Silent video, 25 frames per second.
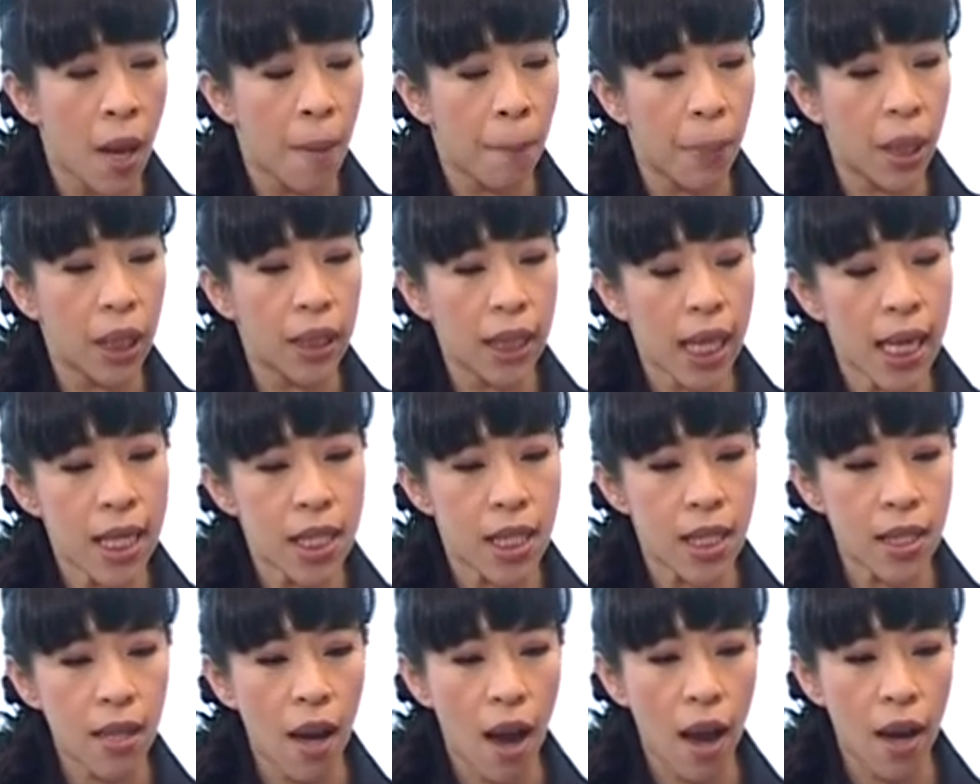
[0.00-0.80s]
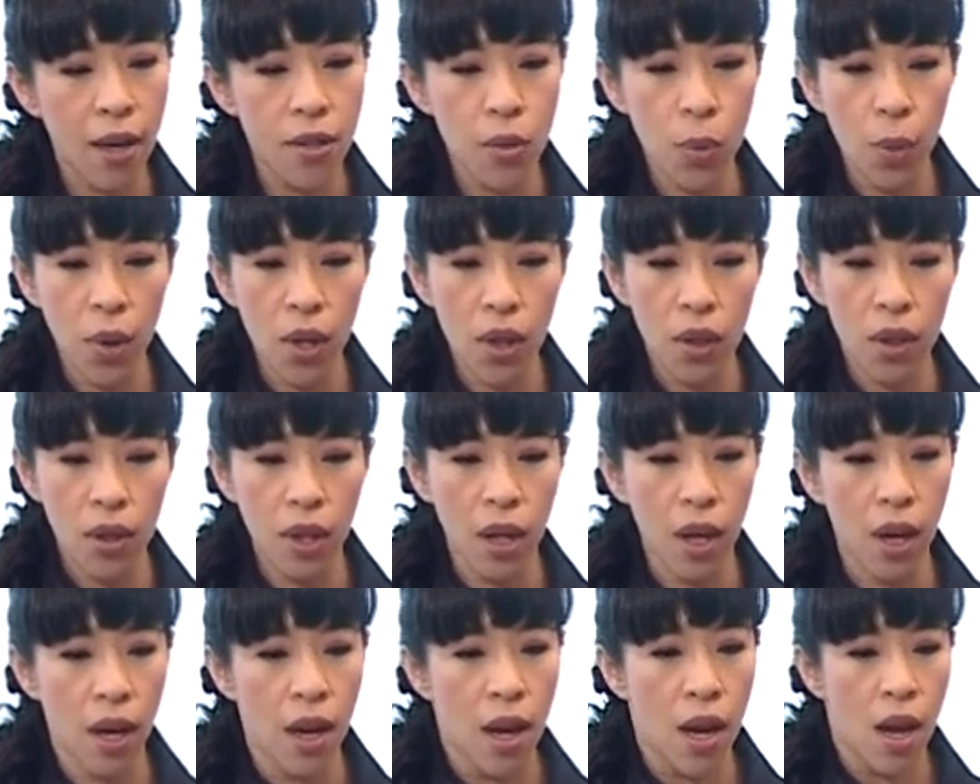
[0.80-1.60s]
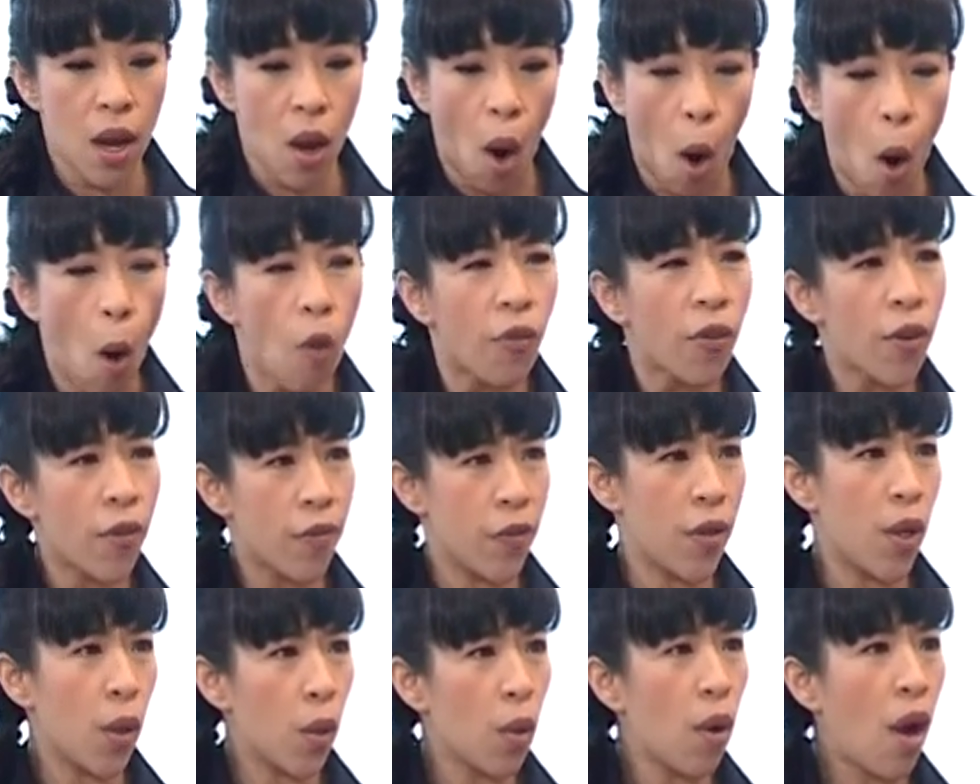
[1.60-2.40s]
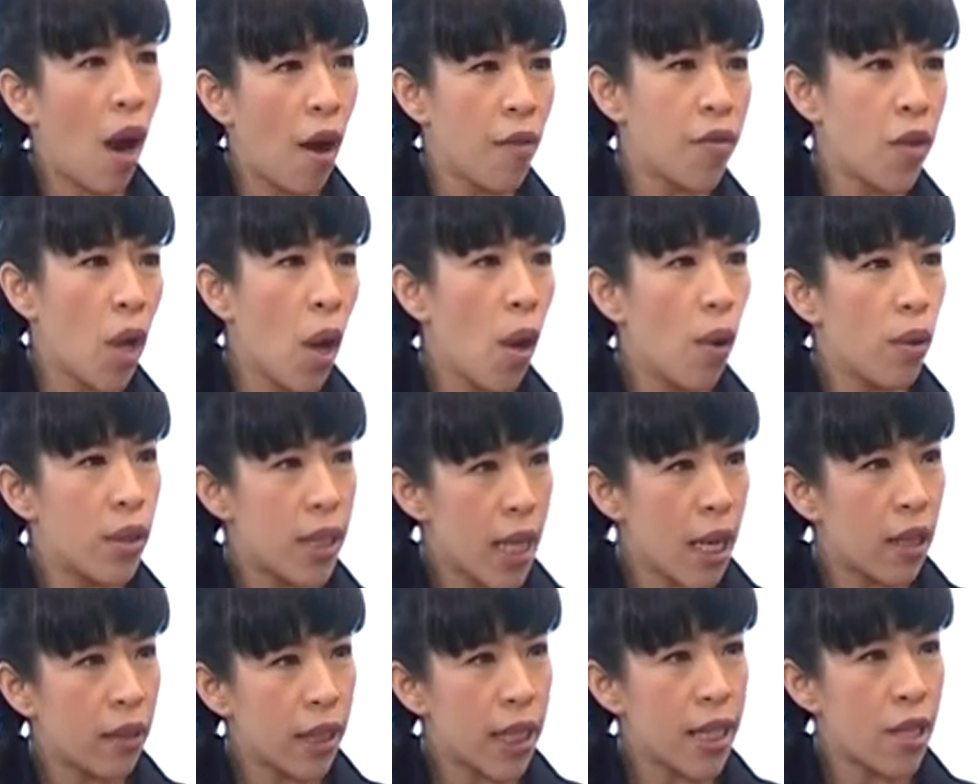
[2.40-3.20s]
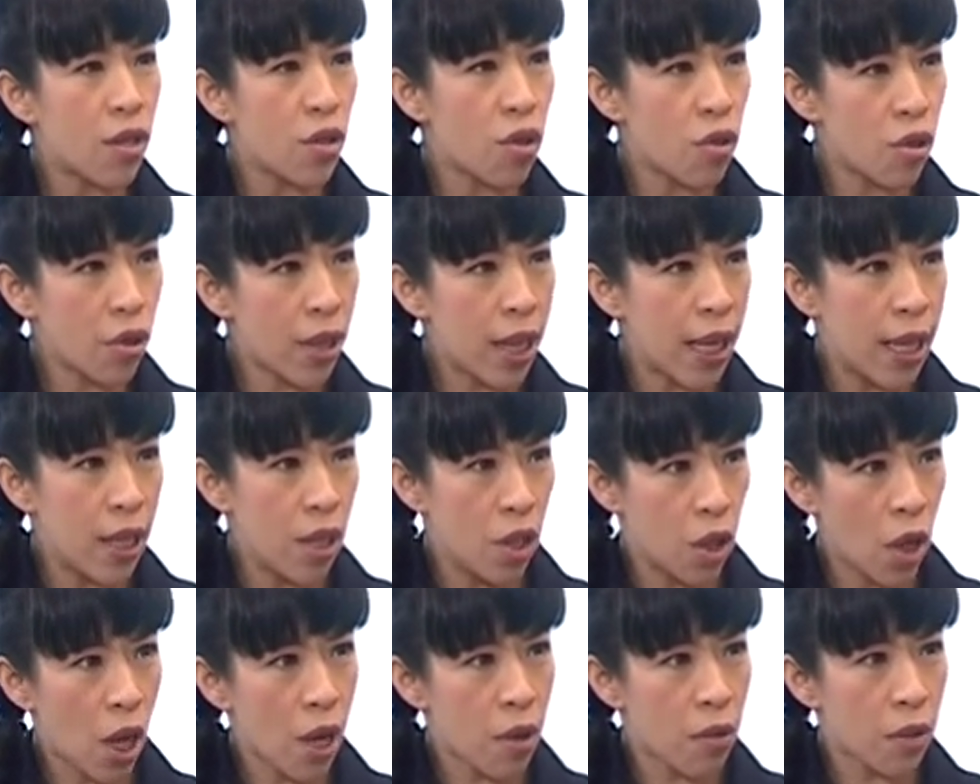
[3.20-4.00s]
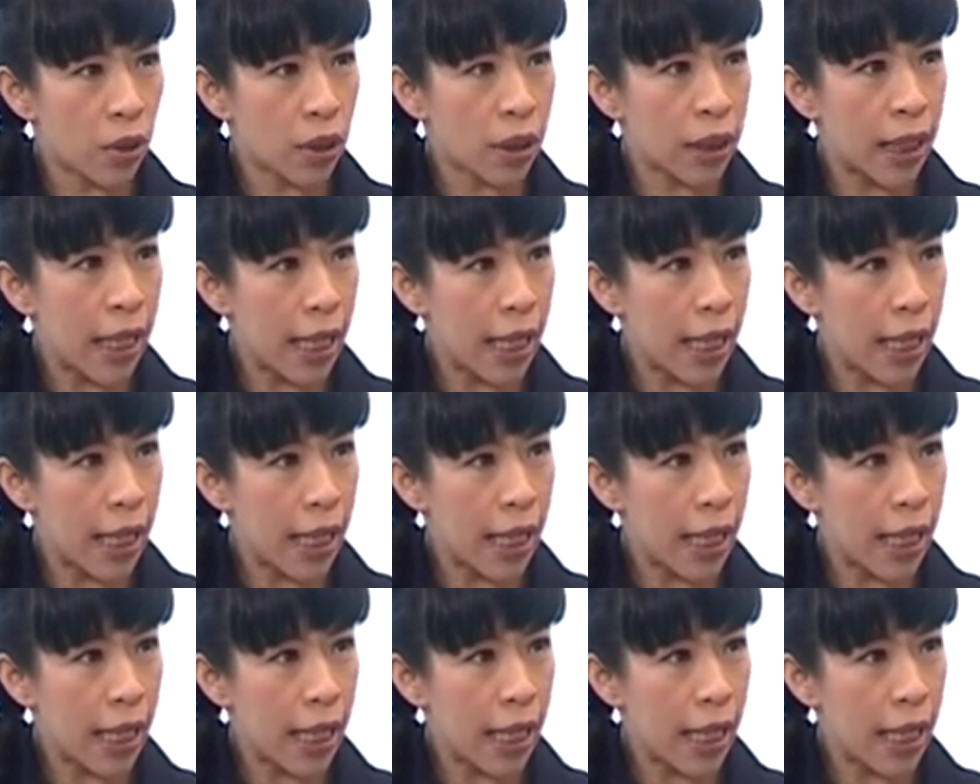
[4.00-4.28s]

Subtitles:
But let's start with the overview of the hotel industry in general